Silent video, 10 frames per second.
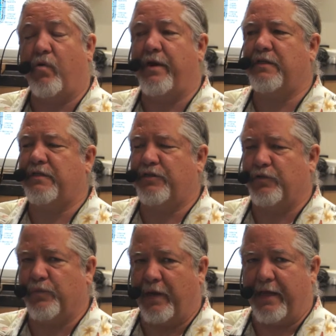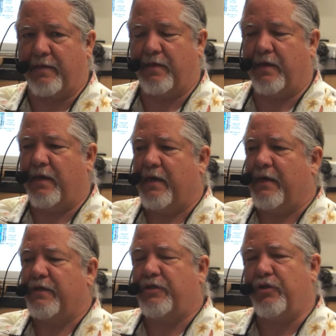What is tube length?
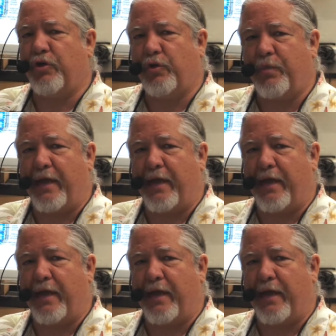Tube